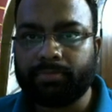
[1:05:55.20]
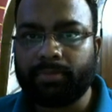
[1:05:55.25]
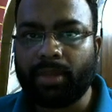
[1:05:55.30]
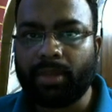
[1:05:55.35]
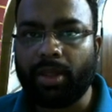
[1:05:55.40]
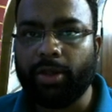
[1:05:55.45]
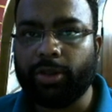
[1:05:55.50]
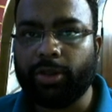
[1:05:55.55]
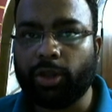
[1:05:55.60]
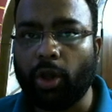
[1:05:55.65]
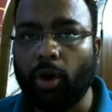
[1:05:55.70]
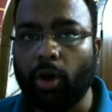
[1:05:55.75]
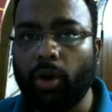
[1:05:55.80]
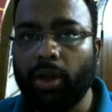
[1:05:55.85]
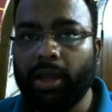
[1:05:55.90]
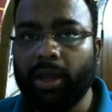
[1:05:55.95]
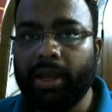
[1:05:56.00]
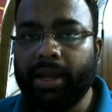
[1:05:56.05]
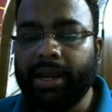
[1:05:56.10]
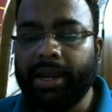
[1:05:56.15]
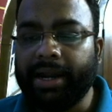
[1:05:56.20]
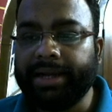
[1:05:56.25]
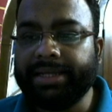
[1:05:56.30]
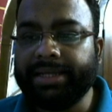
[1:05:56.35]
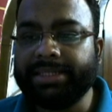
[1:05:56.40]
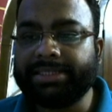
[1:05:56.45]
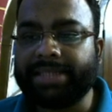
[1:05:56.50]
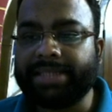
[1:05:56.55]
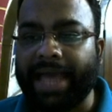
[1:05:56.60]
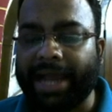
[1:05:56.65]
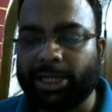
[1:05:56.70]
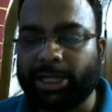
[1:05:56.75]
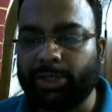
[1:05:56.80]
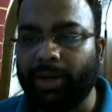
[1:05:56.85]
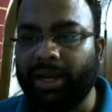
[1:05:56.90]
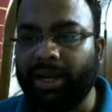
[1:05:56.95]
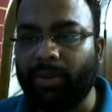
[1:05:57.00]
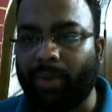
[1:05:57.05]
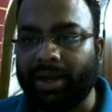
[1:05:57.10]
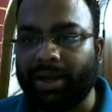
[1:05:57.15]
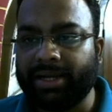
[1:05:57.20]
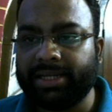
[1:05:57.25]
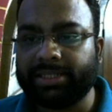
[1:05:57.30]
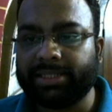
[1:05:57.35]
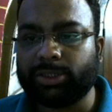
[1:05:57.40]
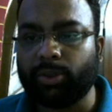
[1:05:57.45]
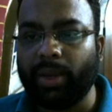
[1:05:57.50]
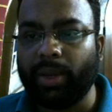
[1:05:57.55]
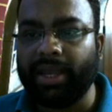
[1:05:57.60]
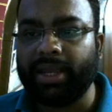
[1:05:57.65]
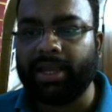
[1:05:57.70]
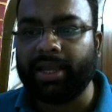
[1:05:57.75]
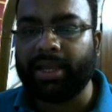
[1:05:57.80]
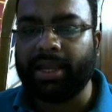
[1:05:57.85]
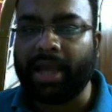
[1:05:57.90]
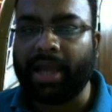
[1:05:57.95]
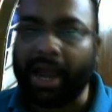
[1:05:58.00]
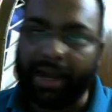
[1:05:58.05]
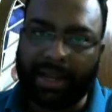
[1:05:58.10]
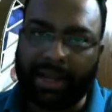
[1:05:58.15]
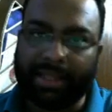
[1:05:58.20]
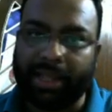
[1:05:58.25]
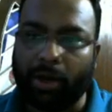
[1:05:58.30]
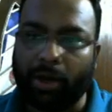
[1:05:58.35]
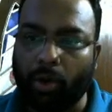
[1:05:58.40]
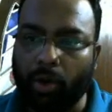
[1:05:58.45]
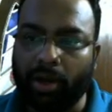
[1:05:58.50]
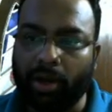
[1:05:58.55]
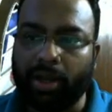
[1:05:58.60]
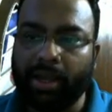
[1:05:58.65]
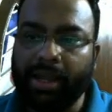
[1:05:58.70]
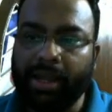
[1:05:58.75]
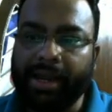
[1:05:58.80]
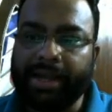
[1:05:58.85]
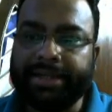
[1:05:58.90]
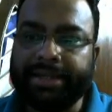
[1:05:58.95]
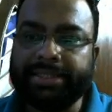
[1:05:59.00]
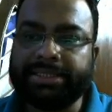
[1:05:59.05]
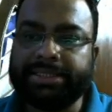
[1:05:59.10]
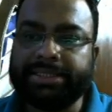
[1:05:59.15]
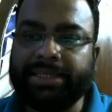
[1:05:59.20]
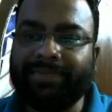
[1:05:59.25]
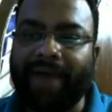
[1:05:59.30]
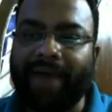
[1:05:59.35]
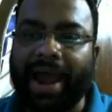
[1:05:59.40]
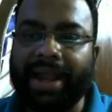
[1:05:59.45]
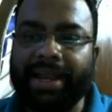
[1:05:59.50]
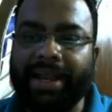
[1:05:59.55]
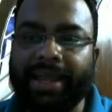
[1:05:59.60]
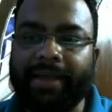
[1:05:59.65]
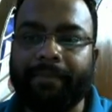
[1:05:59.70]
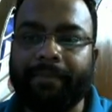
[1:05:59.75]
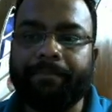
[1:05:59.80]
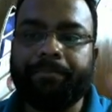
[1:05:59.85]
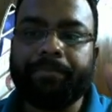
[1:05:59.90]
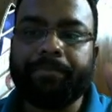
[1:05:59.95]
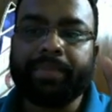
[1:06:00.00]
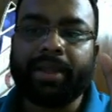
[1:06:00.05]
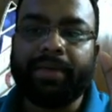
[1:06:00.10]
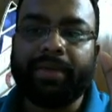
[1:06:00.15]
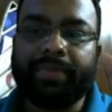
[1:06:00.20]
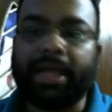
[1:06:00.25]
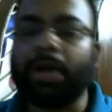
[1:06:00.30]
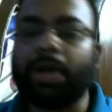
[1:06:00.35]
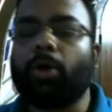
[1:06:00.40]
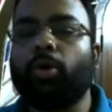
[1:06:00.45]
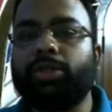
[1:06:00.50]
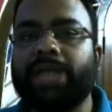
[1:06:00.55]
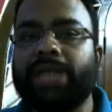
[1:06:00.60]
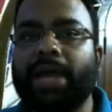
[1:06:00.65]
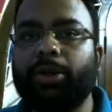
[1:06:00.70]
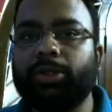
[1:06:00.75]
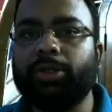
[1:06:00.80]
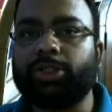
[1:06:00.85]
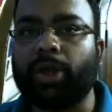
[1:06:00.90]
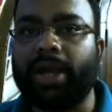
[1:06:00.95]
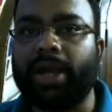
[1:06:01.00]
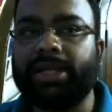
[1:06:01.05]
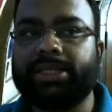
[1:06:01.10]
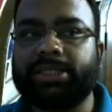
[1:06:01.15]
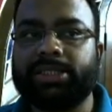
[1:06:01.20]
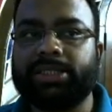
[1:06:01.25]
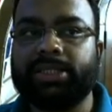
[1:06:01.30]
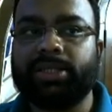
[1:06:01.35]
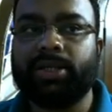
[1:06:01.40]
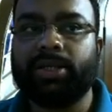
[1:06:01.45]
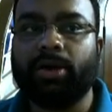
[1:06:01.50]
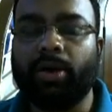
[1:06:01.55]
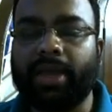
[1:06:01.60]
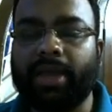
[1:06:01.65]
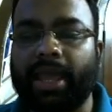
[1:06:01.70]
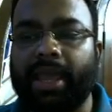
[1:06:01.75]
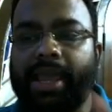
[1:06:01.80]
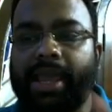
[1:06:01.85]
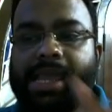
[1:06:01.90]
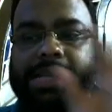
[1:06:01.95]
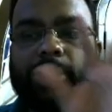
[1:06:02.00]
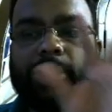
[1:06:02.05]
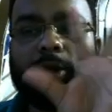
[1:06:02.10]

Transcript: So it is actually what it is doing under the hood. It is dividing the cosinusoids, okay, into